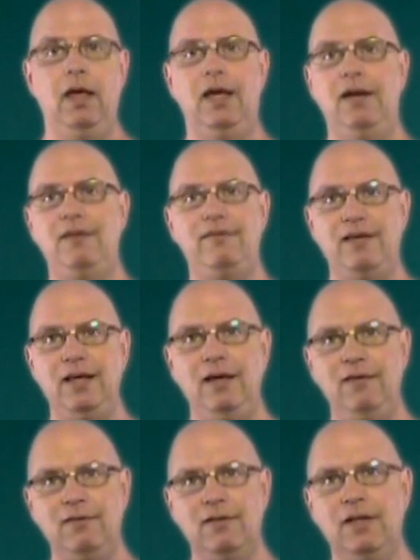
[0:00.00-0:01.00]
It is
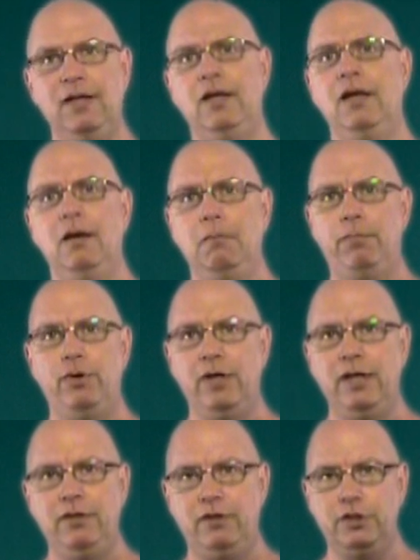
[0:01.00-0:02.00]
easily put
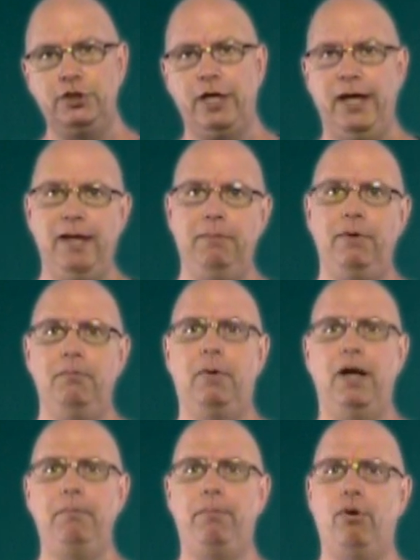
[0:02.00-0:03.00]
into shape
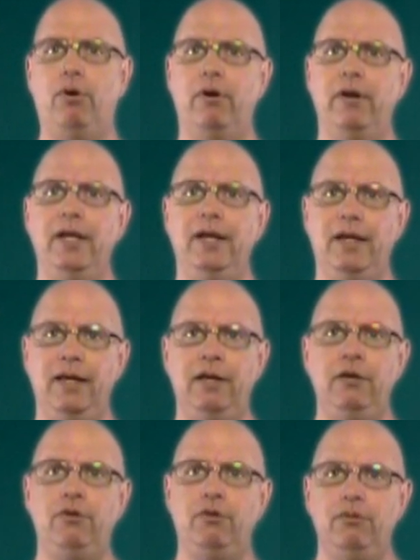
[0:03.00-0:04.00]
by pouring
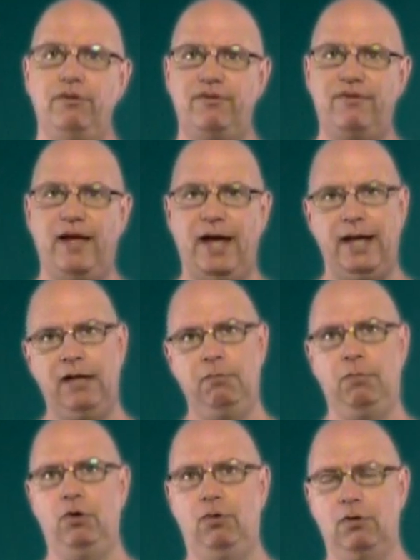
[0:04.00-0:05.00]
into sand
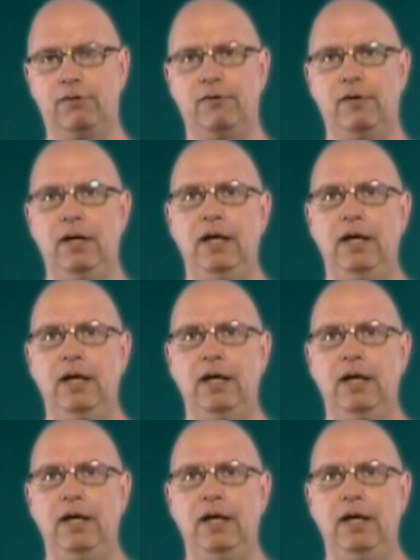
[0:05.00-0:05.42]
molds.